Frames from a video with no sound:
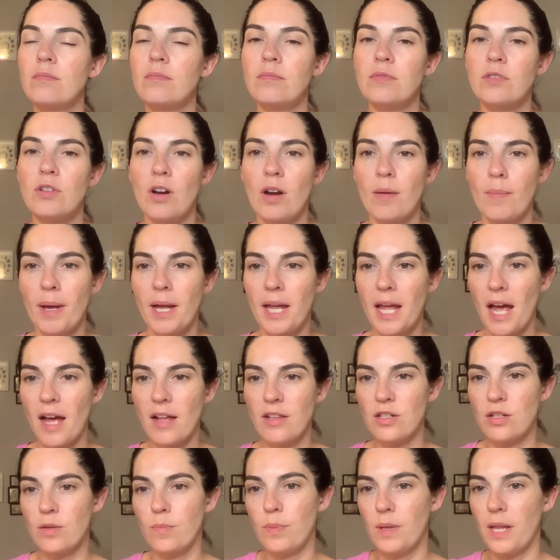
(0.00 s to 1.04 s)
sorry, my
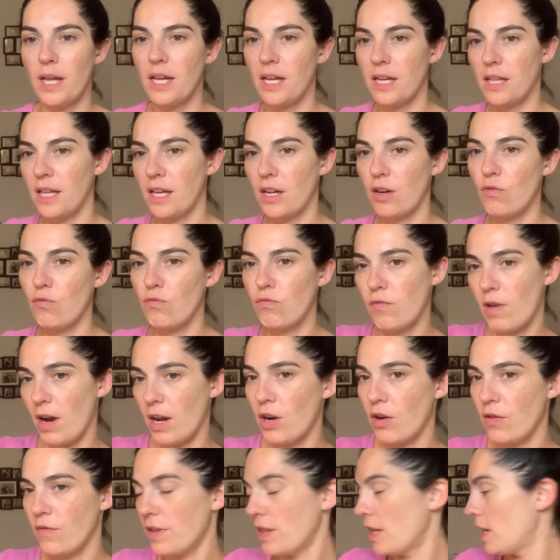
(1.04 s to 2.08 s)
cats are playing like right
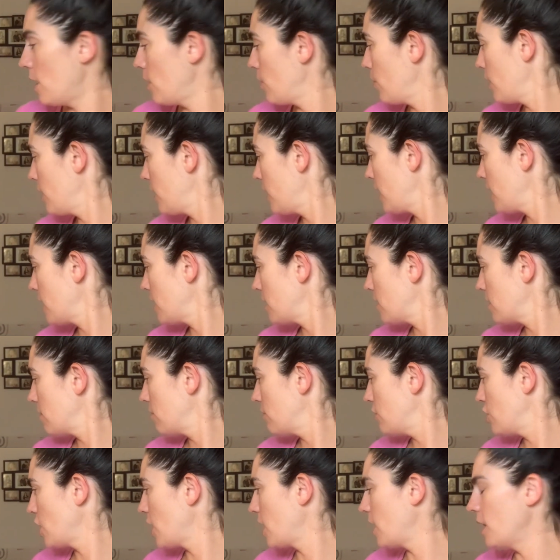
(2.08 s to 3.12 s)
over there with like
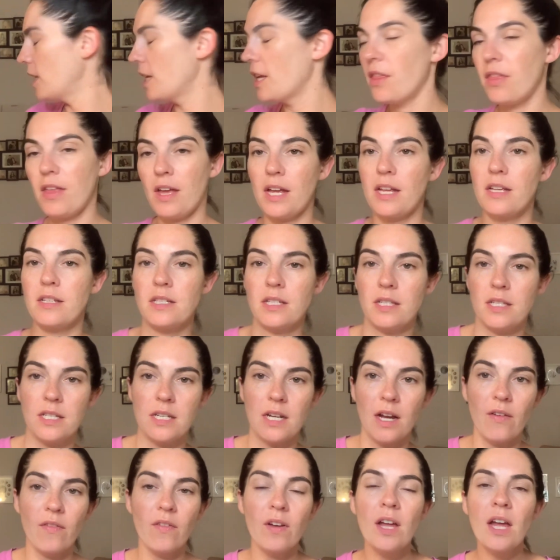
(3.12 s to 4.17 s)
jingly things and
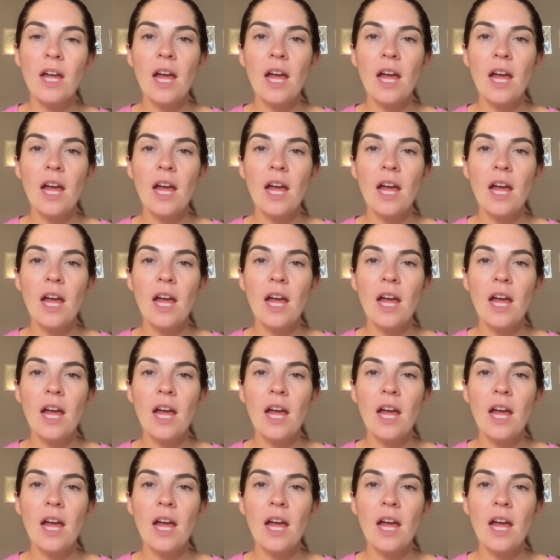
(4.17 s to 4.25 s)
stuff.